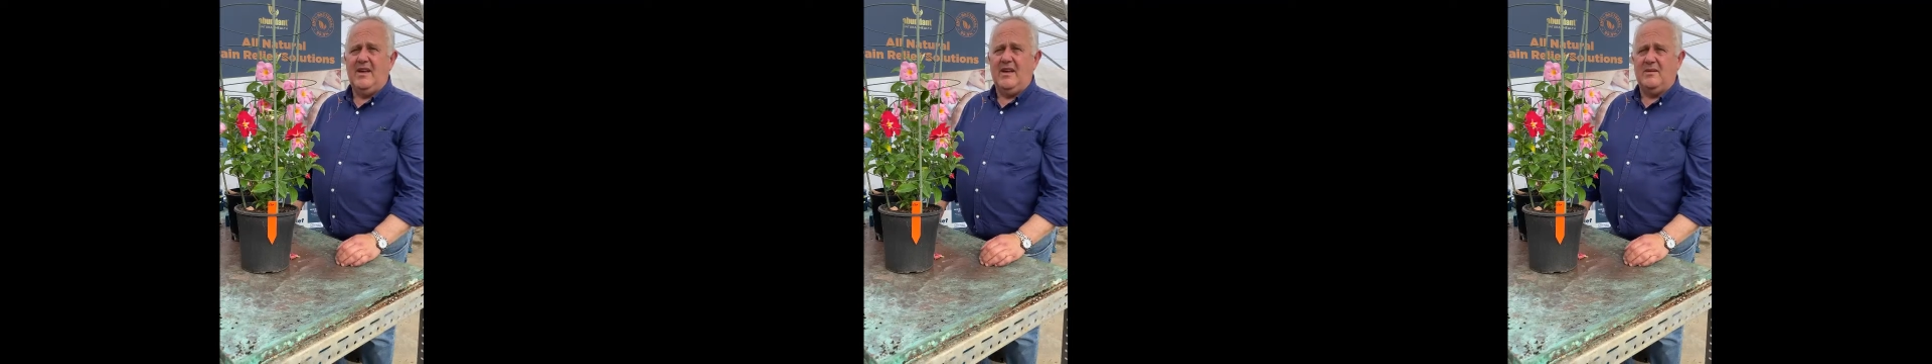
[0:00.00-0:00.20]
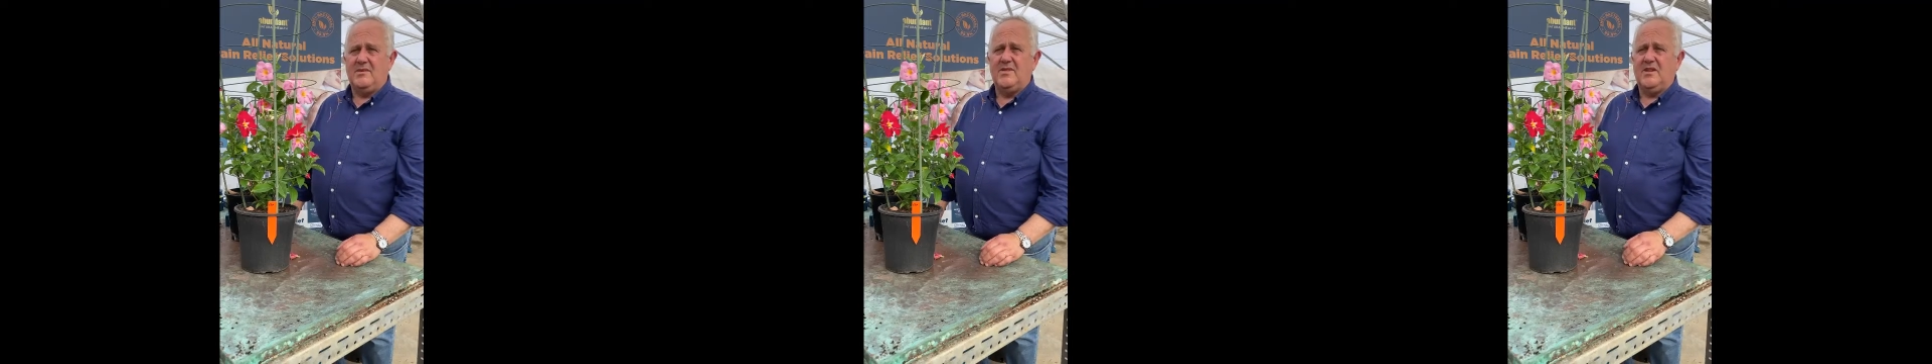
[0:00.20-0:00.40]

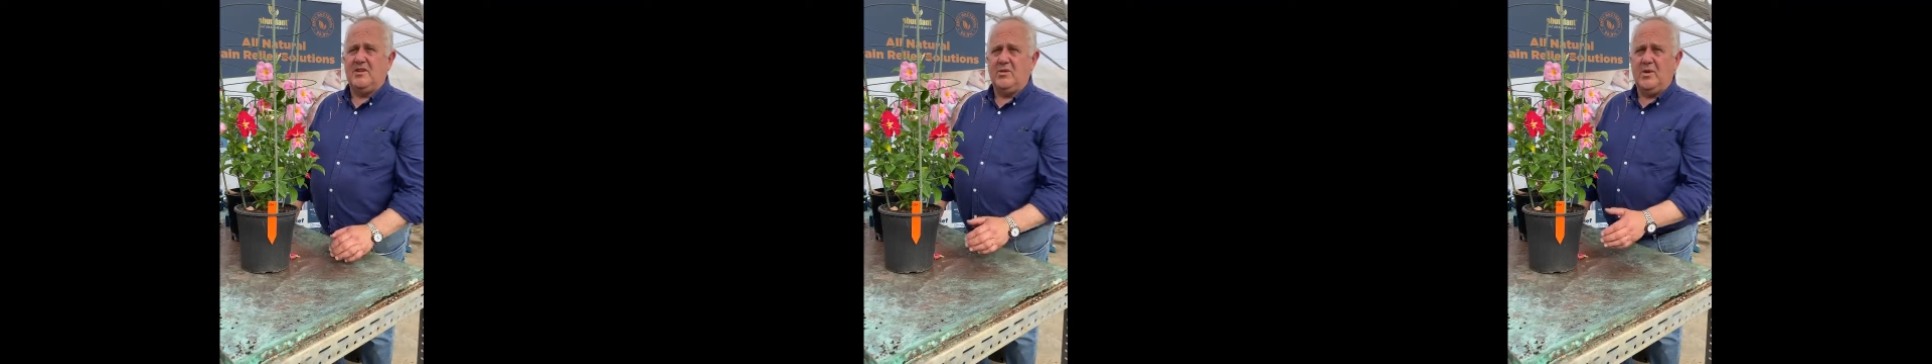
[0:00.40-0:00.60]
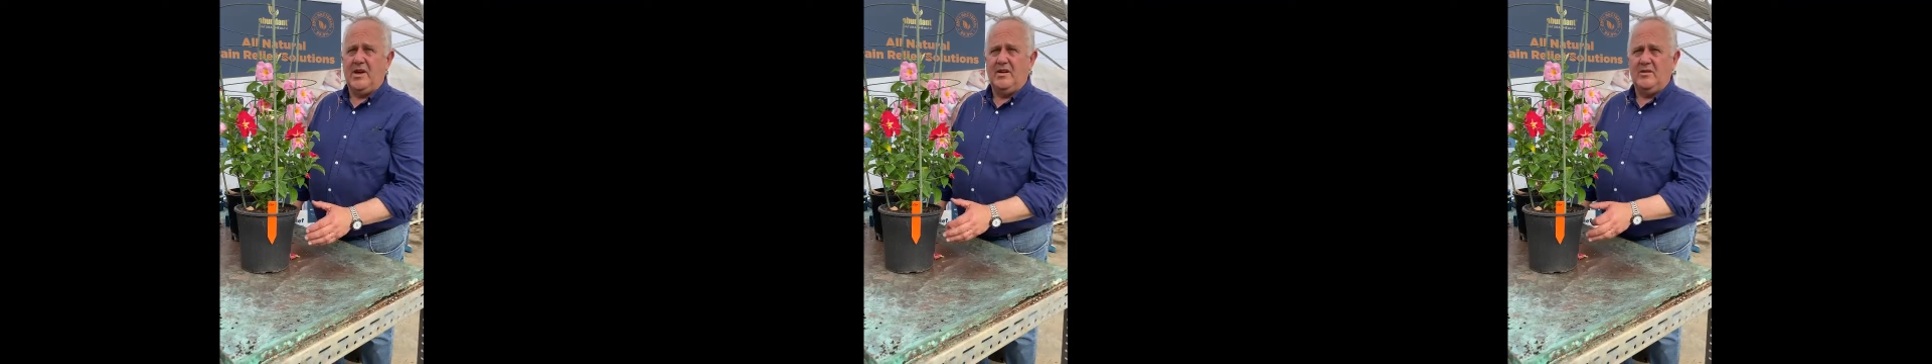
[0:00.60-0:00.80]
So
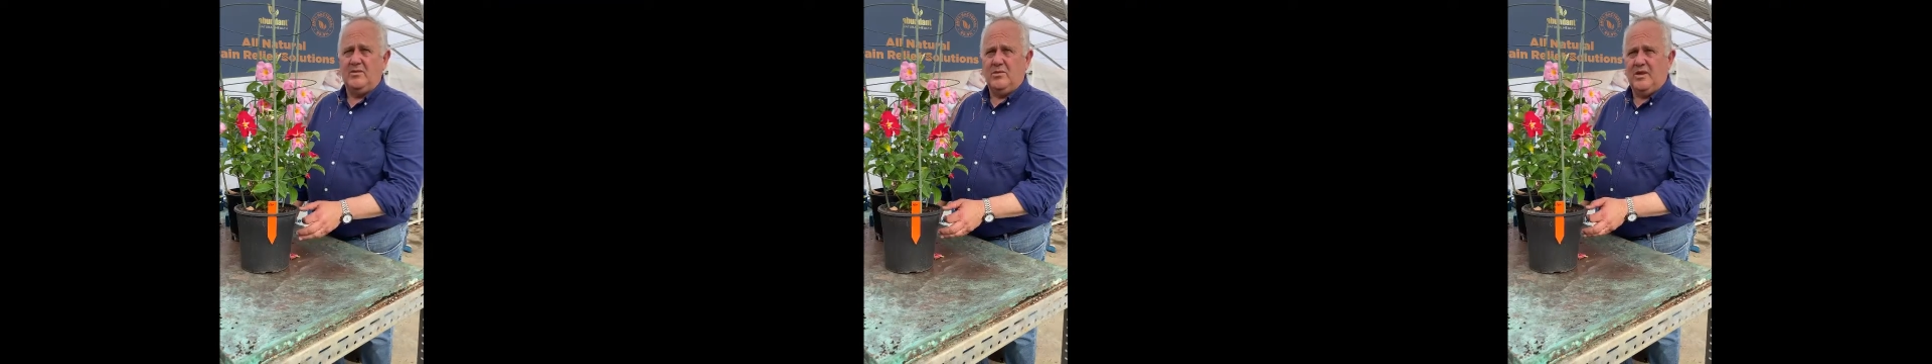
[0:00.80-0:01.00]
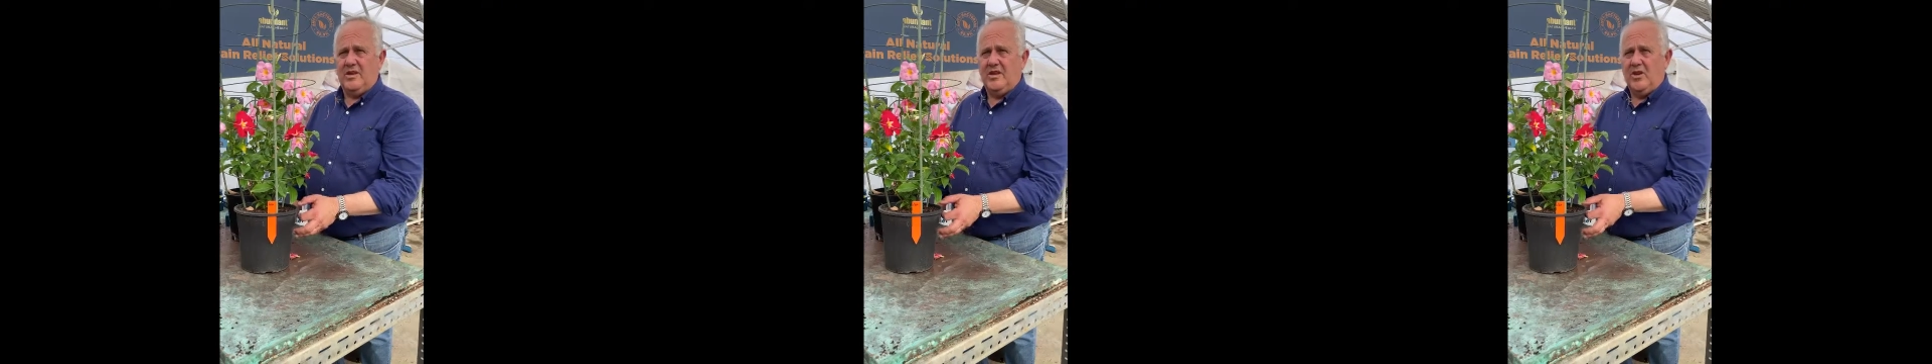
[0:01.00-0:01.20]

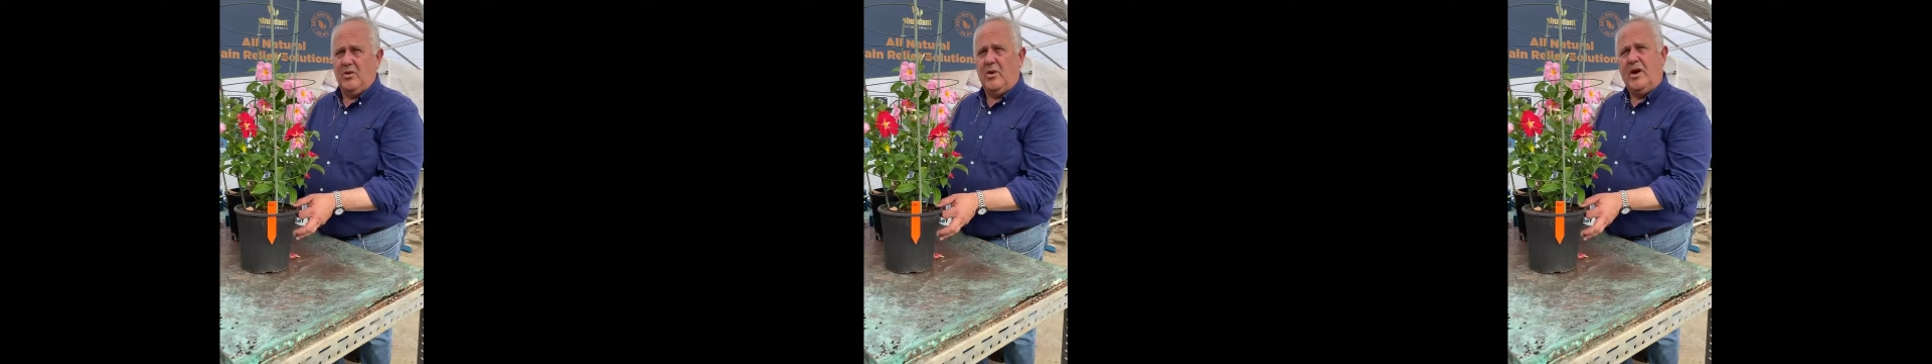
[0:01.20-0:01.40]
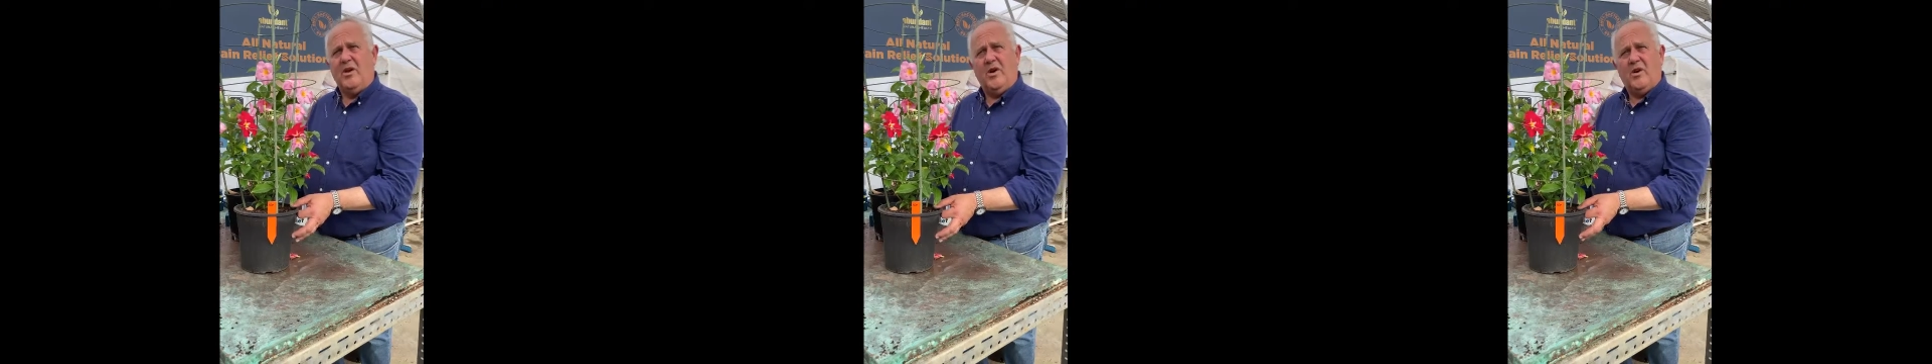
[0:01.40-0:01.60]
when you go
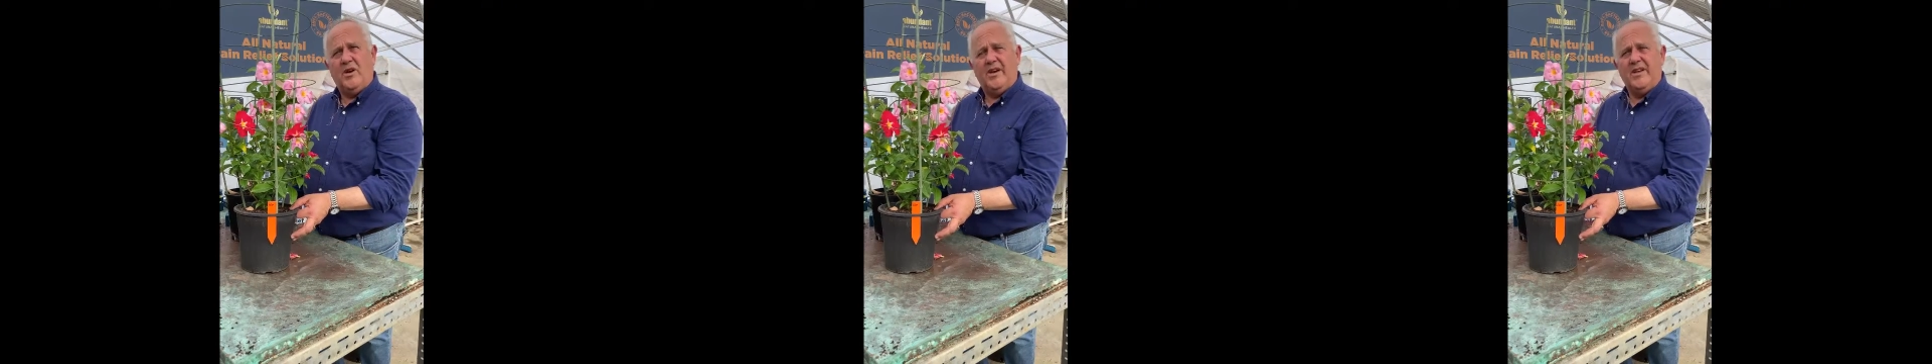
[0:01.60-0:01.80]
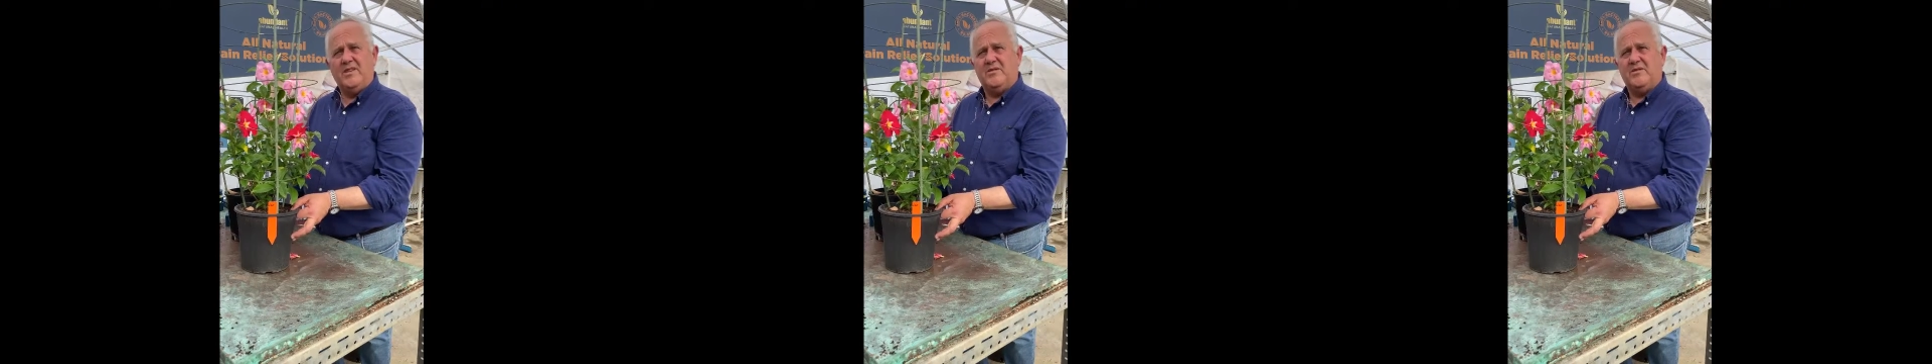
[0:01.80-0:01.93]
away on holidays